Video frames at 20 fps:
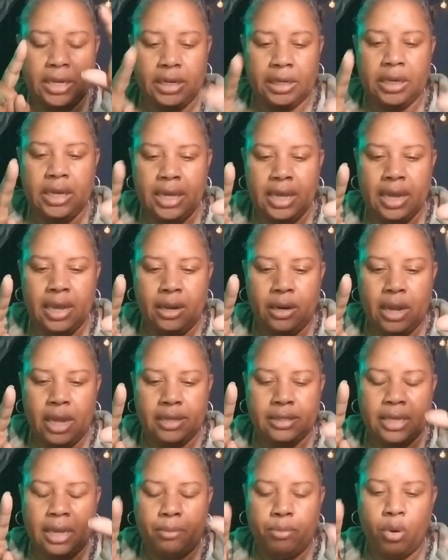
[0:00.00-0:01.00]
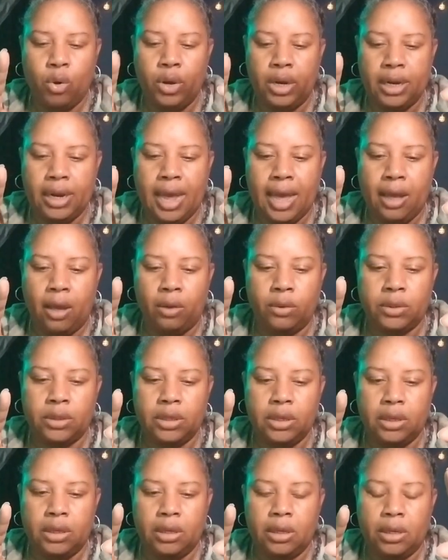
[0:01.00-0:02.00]
again, as I pointed
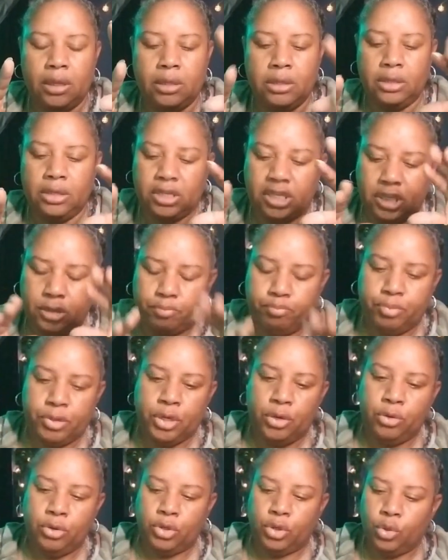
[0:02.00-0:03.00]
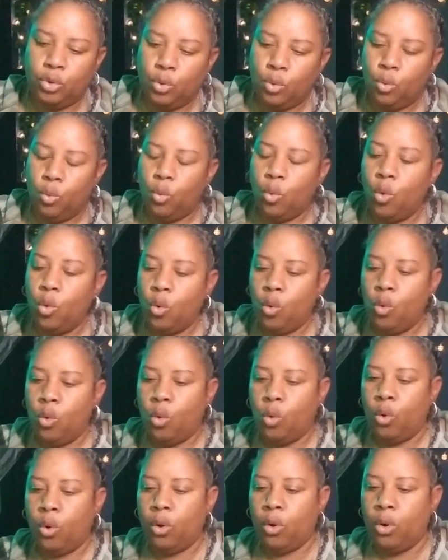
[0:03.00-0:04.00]
out, this spiritual
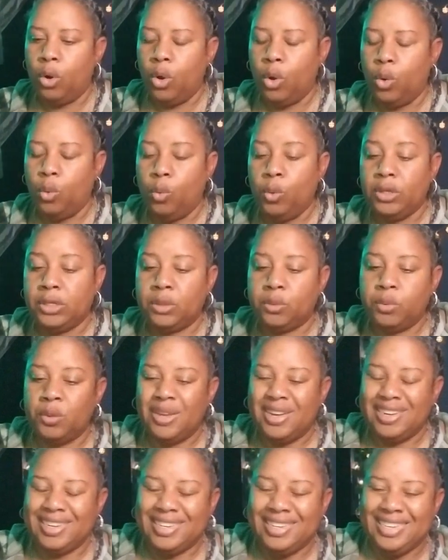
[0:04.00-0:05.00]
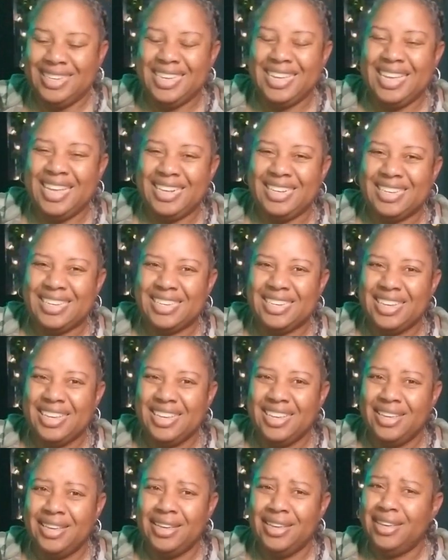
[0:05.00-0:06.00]
war was against
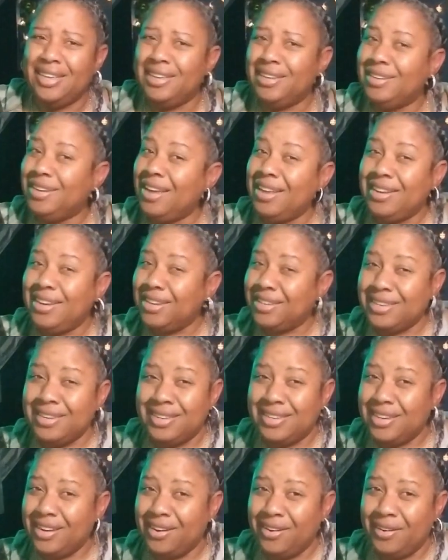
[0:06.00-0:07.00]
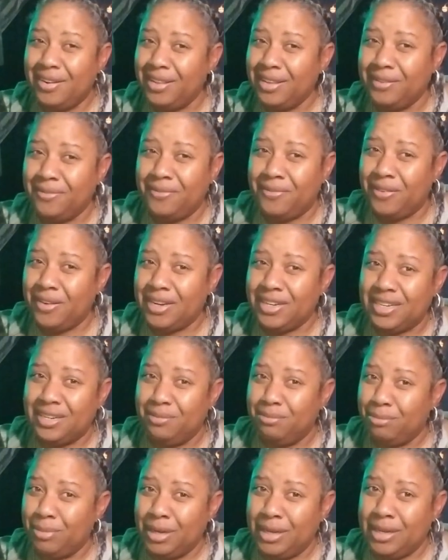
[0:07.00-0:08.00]
not necessarily
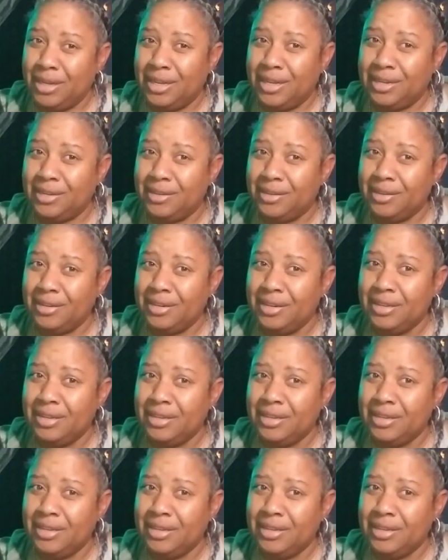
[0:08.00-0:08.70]
flesh and blood,